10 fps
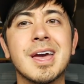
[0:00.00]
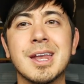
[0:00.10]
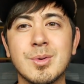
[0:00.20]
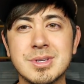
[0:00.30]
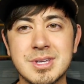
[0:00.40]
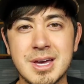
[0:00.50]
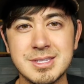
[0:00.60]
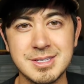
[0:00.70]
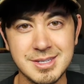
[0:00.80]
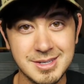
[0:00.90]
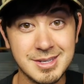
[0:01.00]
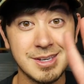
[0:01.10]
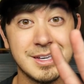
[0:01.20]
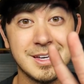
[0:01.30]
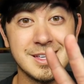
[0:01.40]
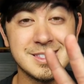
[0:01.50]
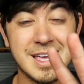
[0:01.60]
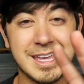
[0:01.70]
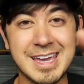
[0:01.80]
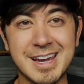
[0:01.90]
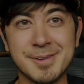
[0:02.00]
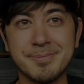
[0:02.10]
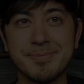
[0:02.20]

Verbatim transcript: Anyways, guys, take care.